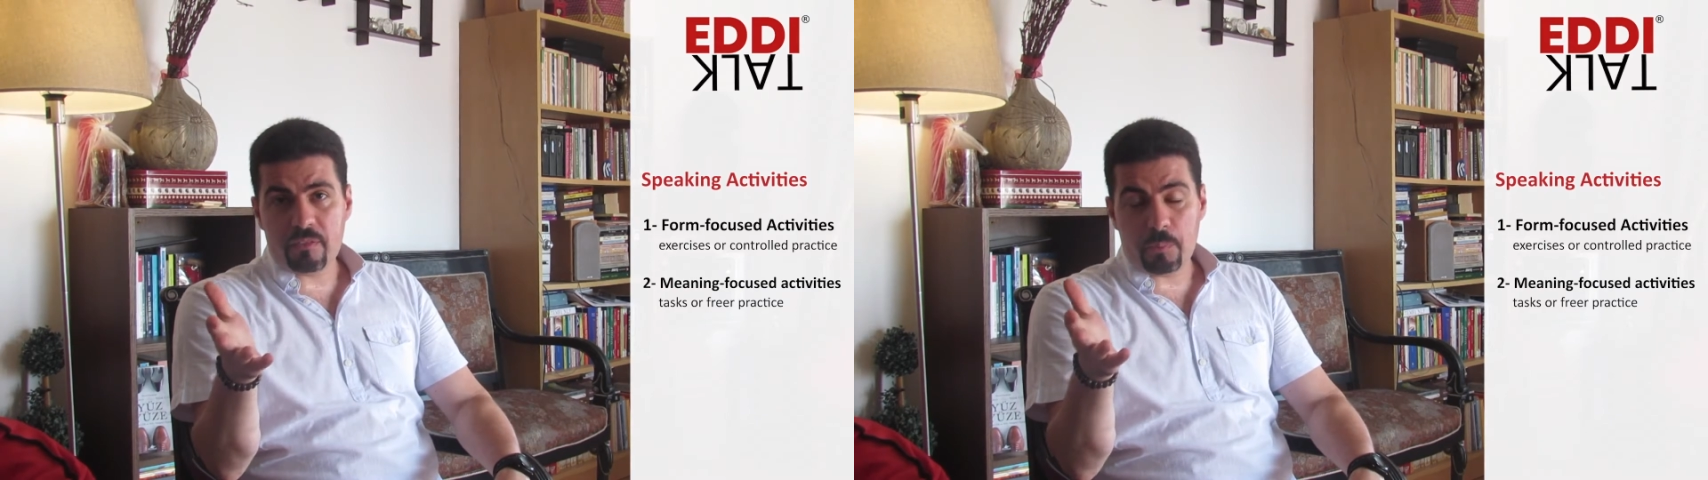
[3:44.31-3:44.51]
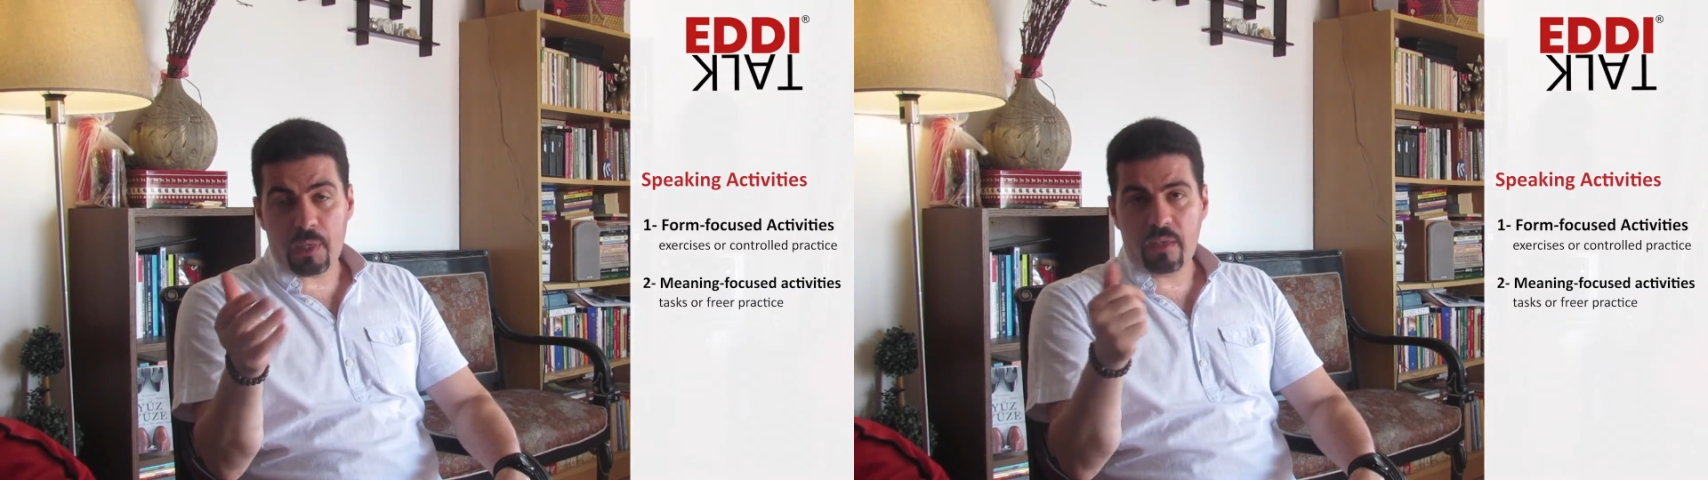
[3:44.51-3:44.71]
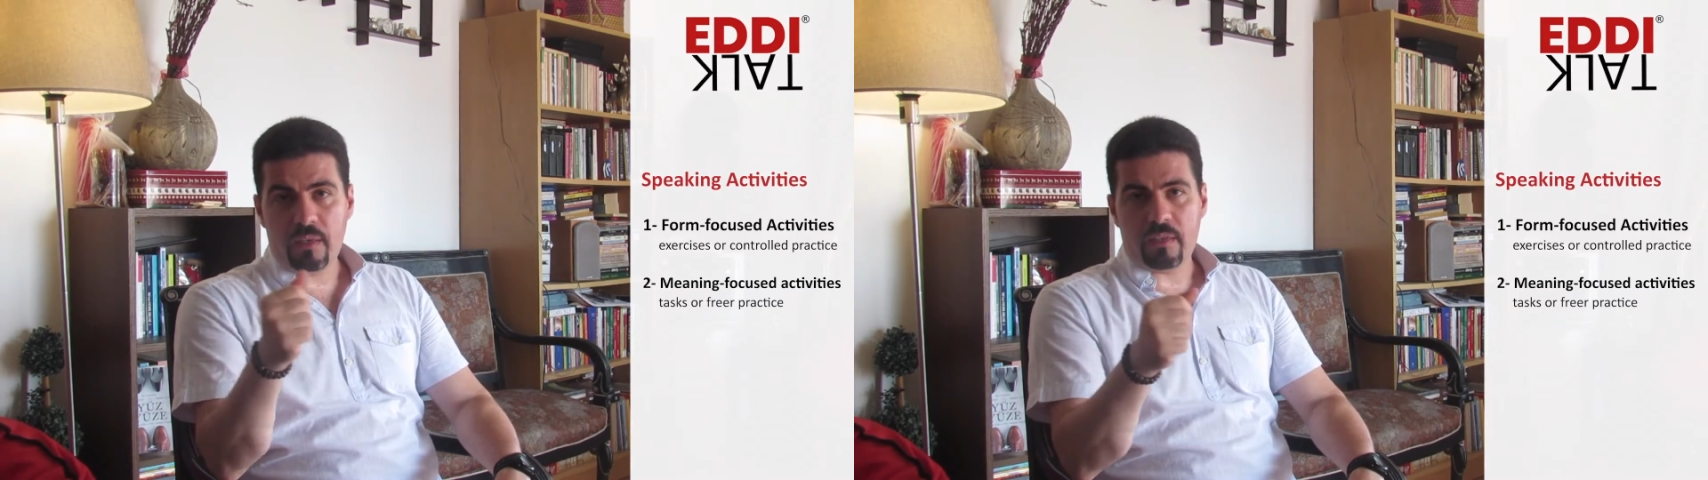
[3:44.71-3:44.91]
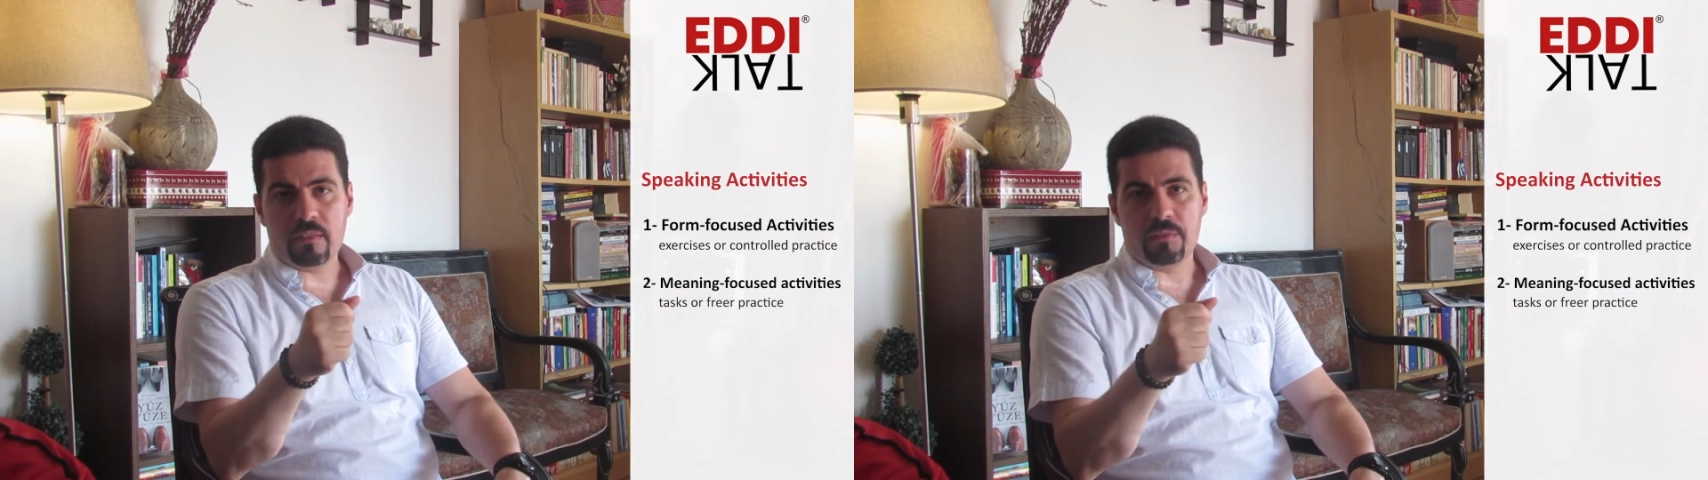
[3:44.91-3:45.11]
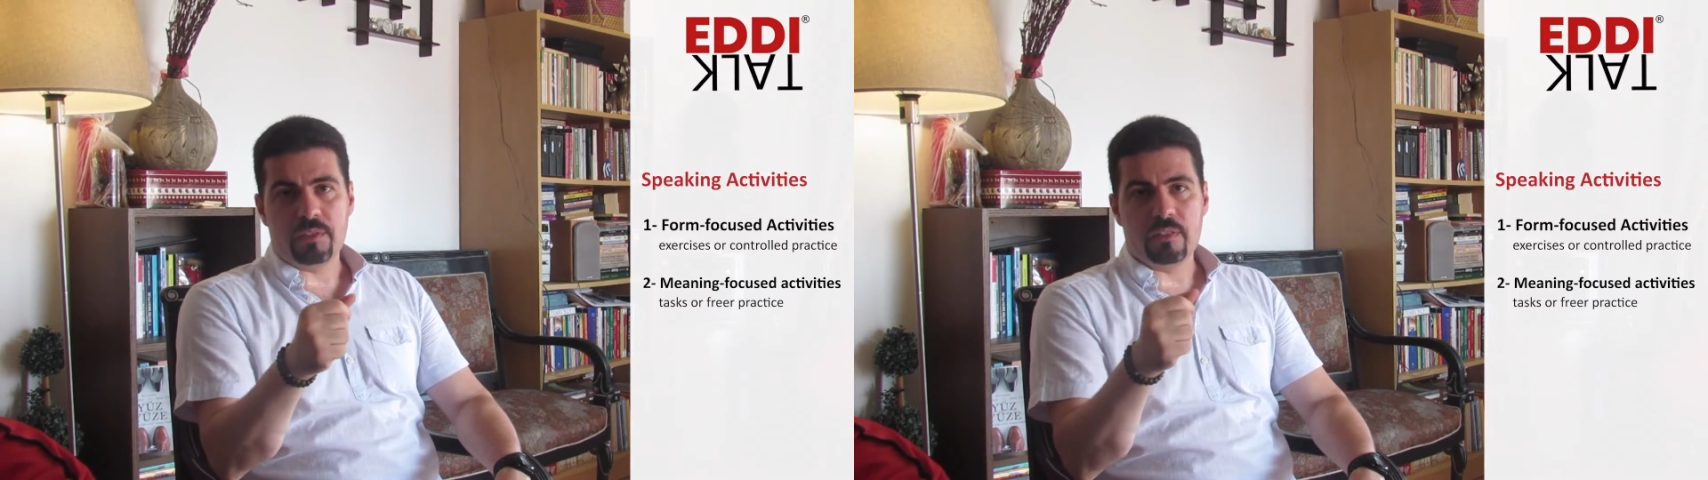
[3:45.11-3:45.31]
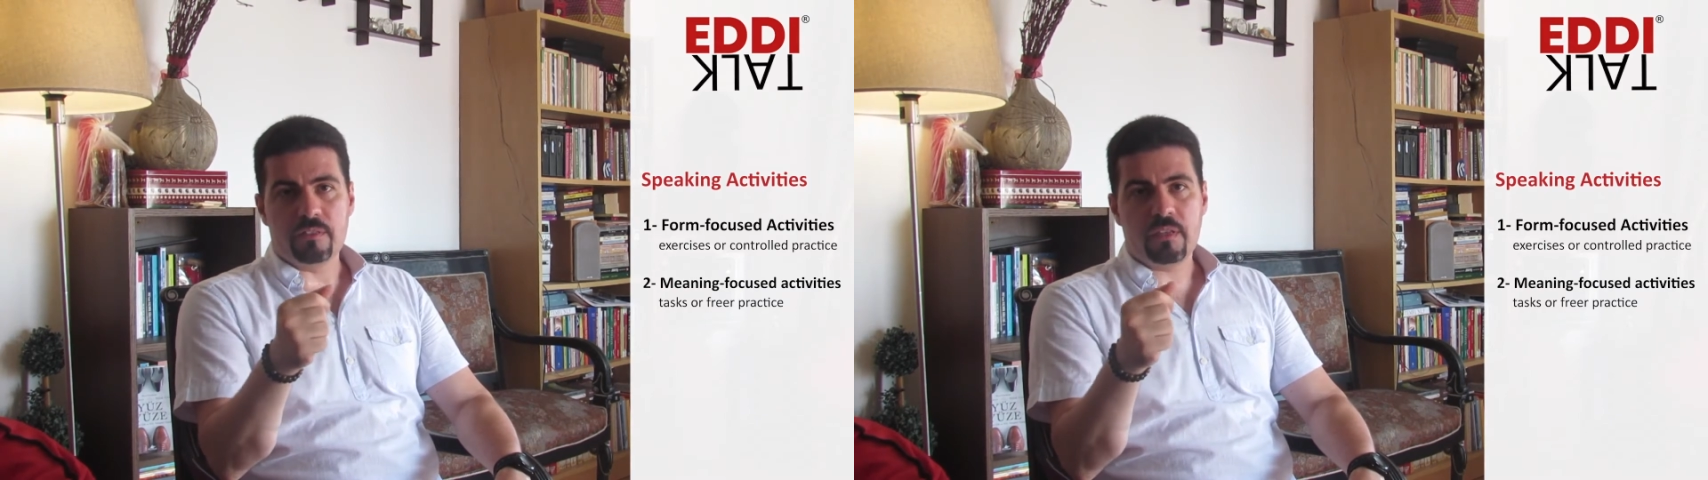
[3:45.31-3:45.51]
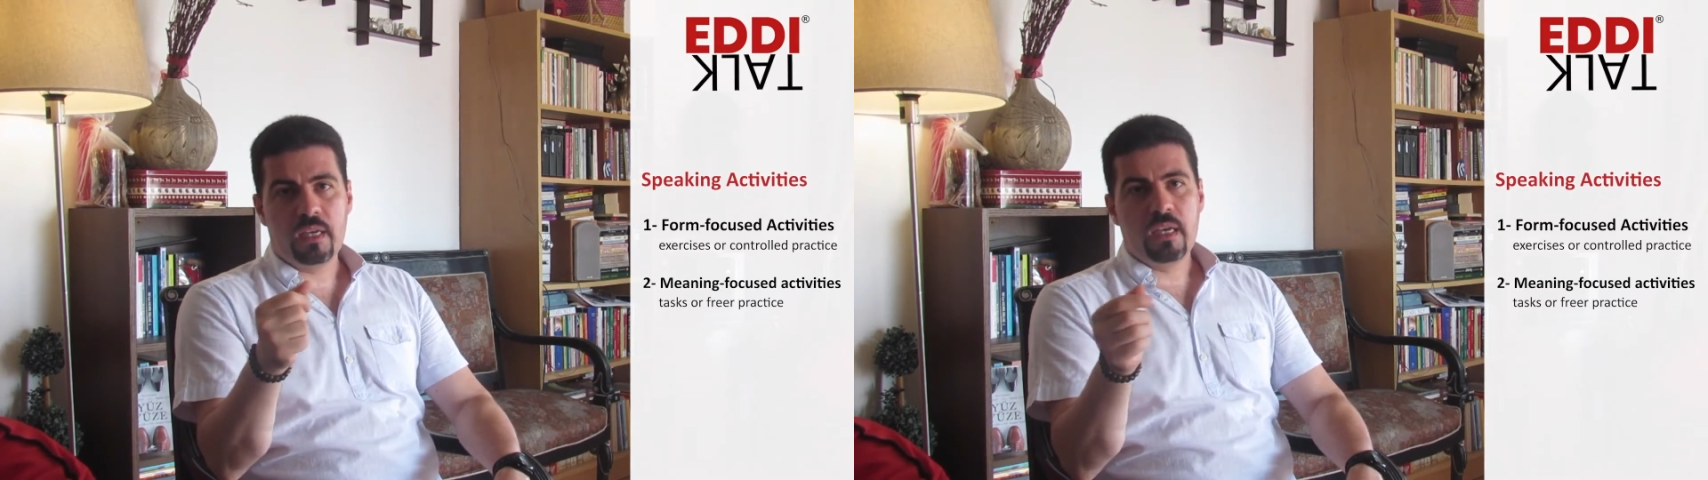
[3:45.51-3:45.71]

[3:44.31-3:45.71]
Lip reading: speaking activities